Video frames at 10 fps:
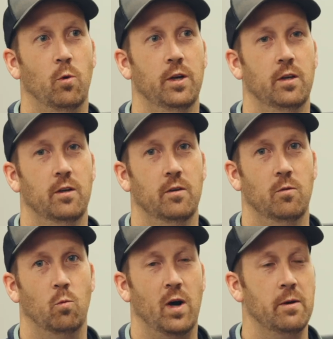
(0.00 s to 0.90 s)
you want,
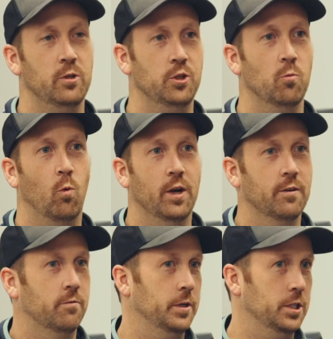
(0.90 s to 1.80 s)
why would you want
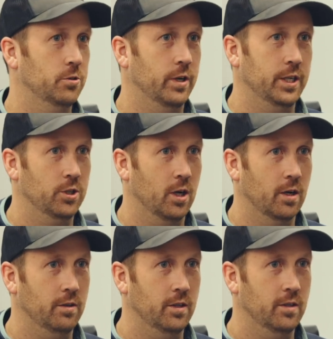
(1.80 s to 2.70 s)
to freeze dry
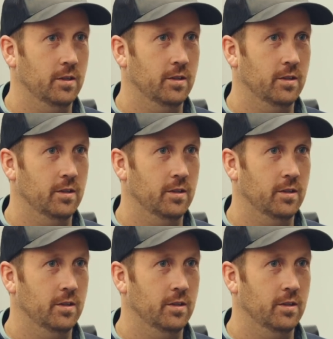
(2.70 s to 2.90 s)
chocolate?